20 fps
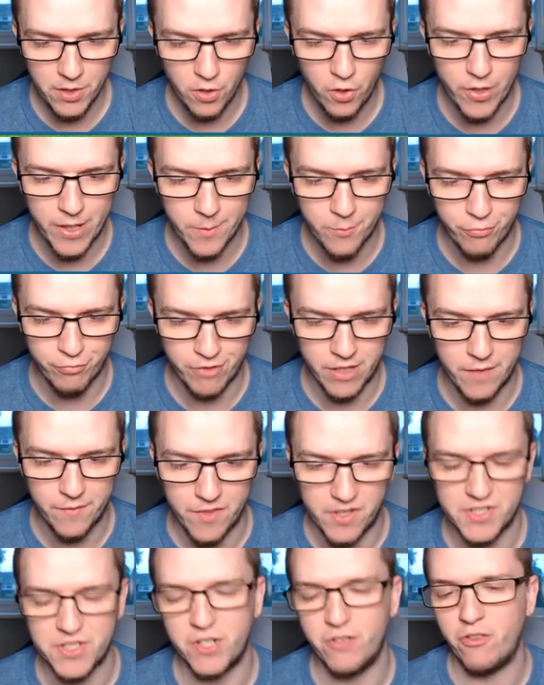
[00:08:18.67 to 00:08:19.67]
a lot in
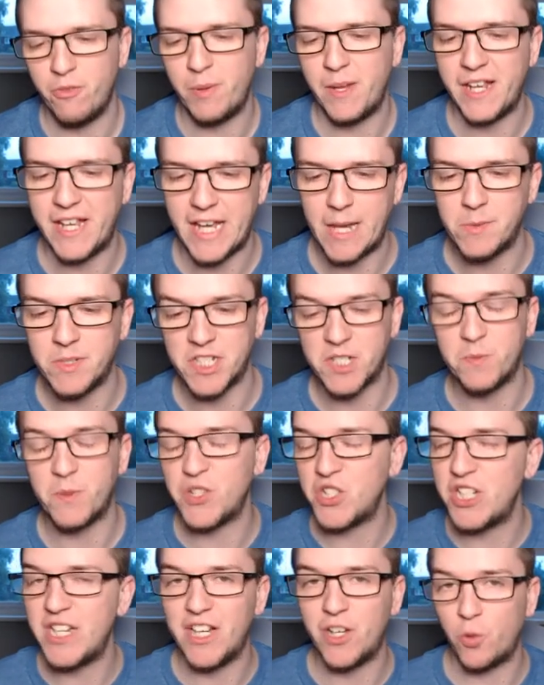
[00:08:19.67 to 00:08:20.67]
previous European games,
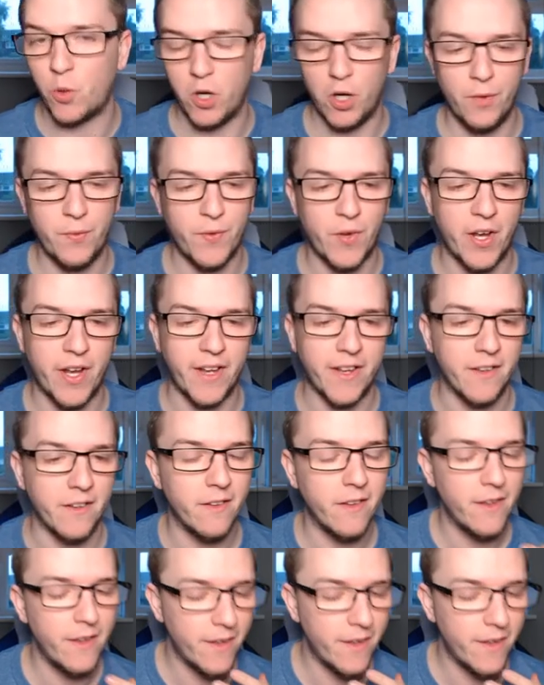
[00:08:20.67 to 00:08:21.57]
especially in qualifying.